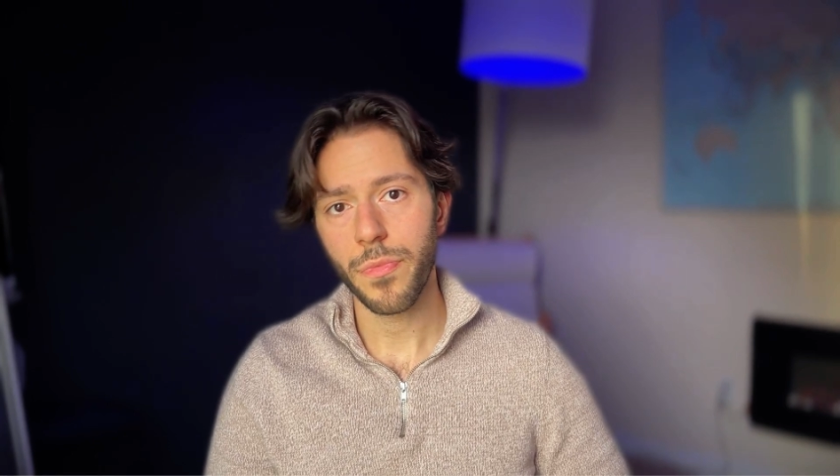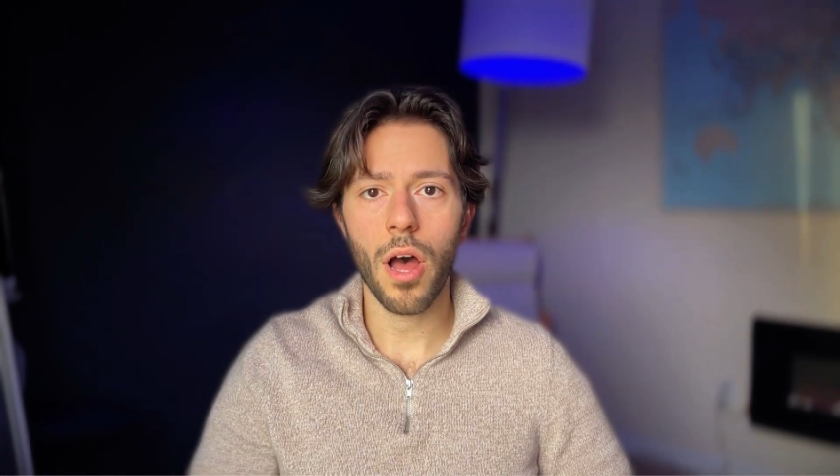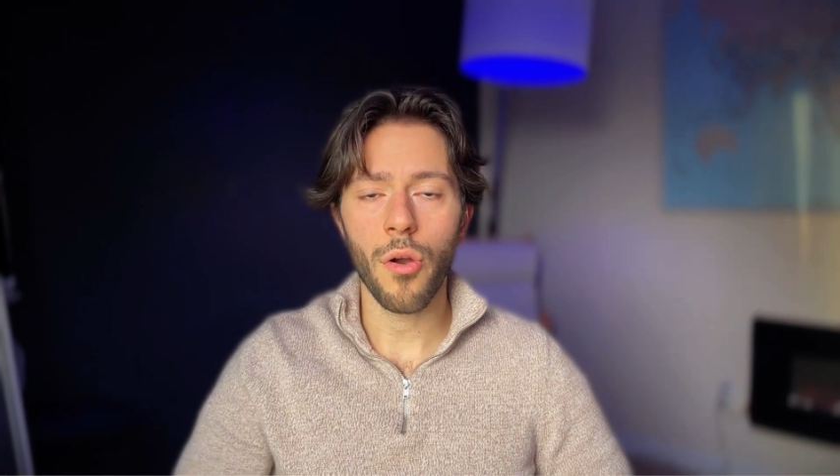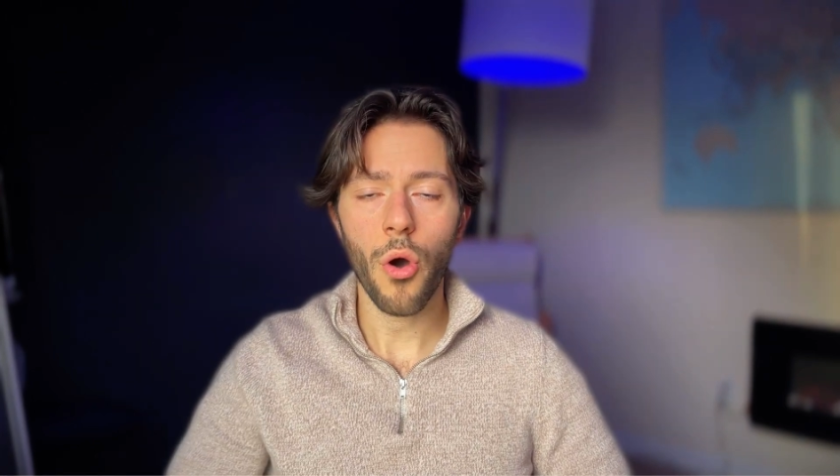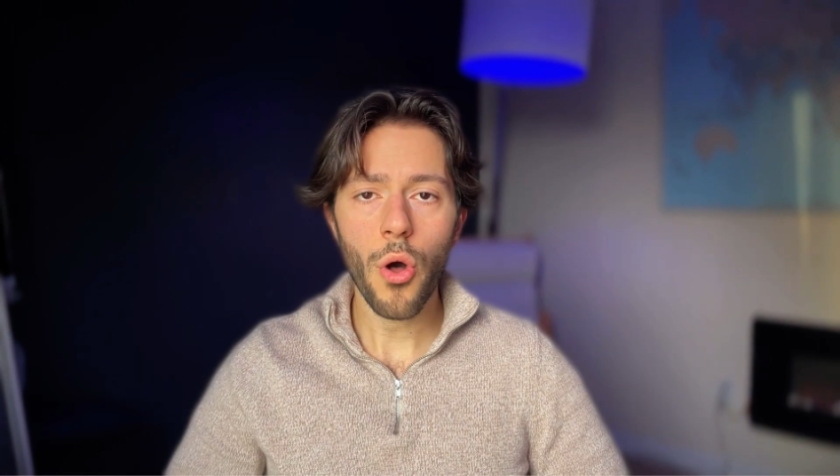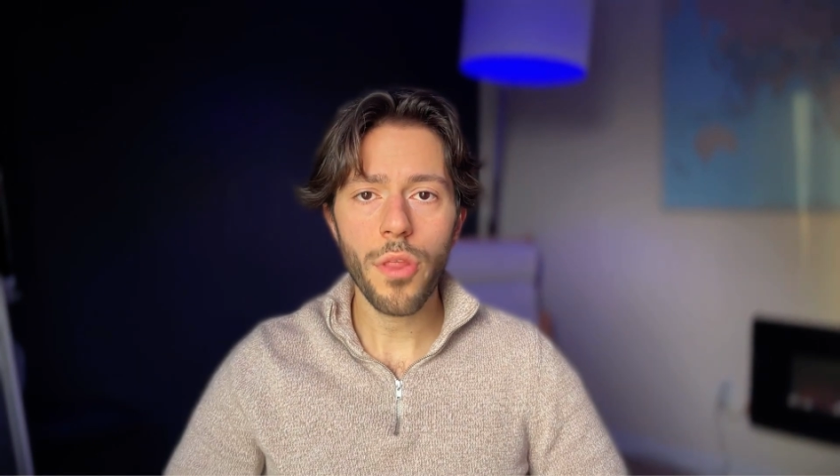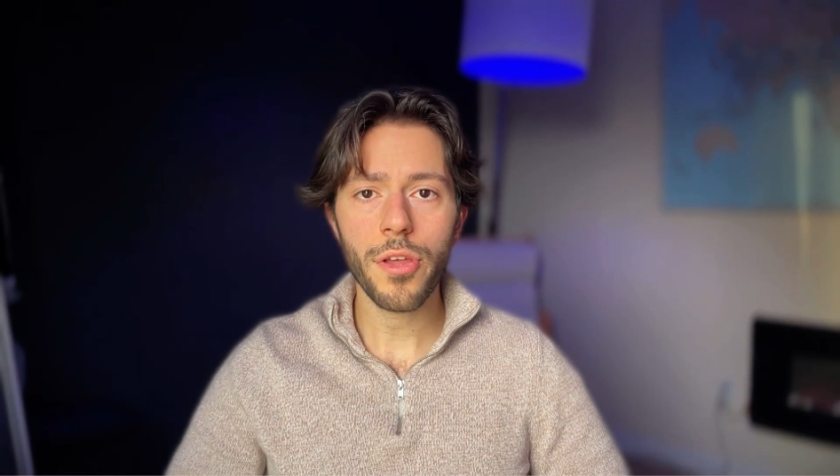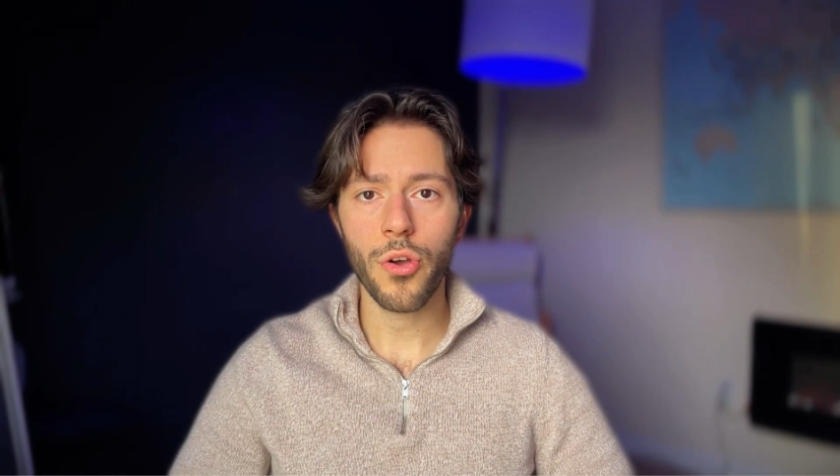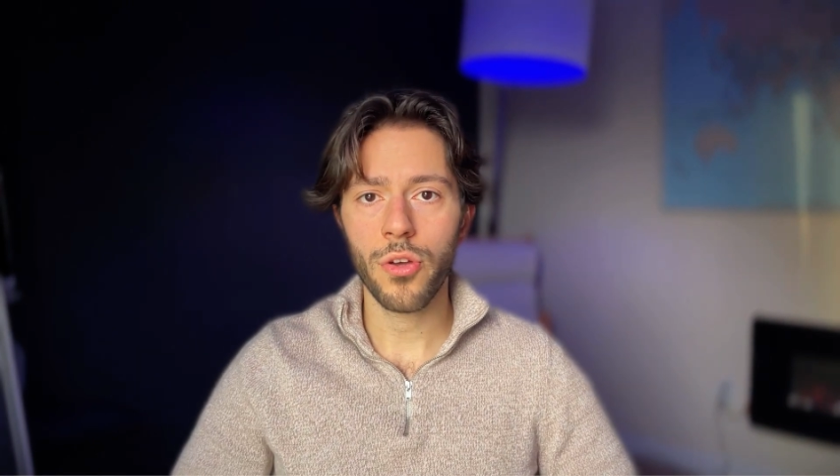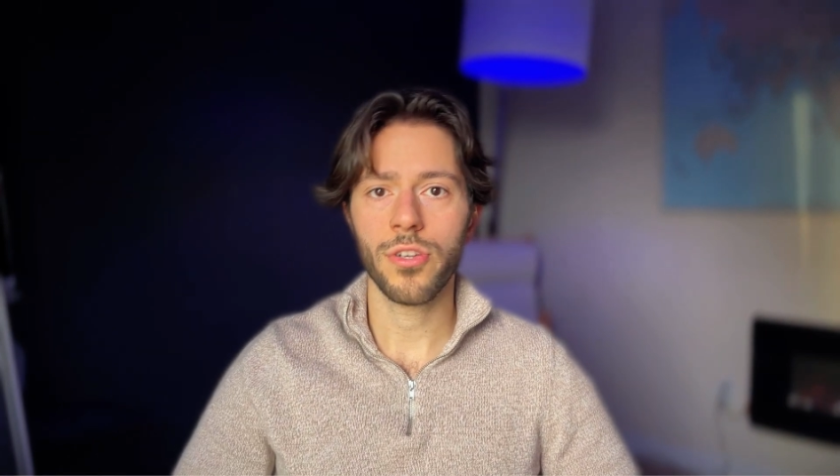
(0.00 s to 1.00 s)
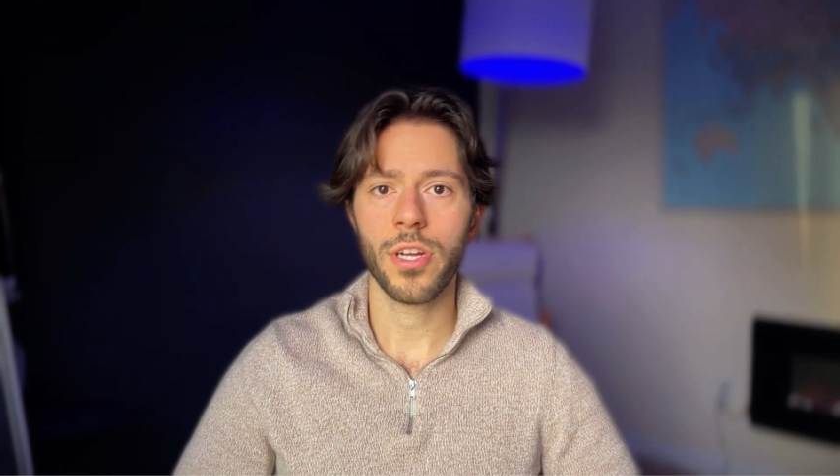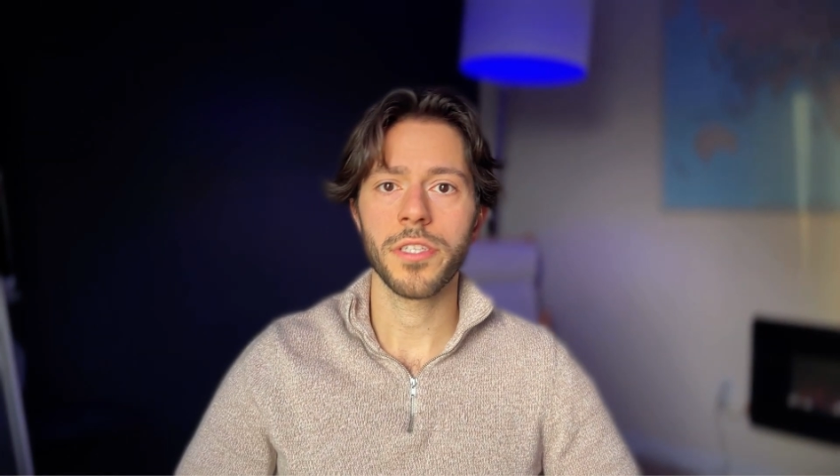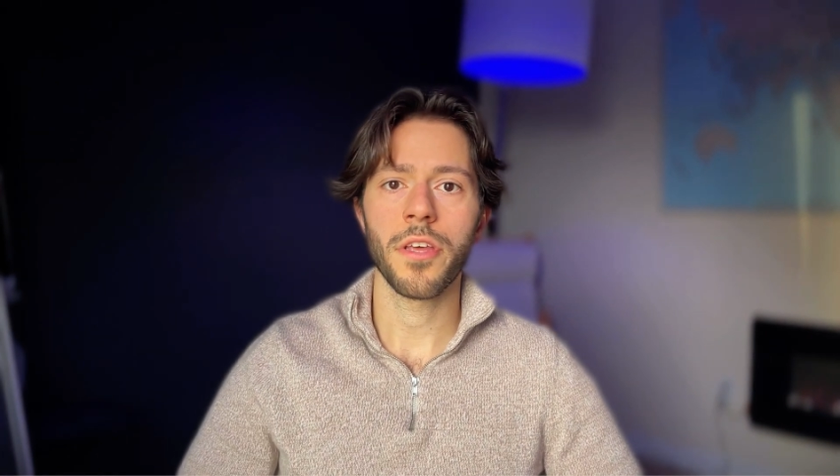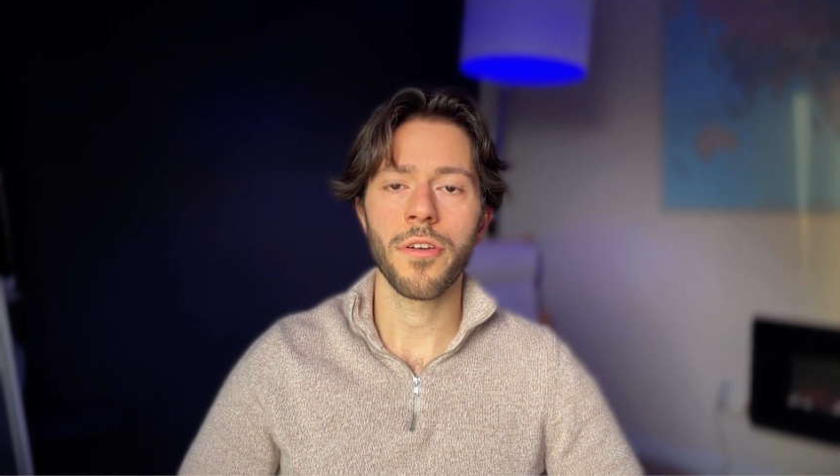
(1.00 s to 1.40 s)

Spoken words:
are all the contracts that are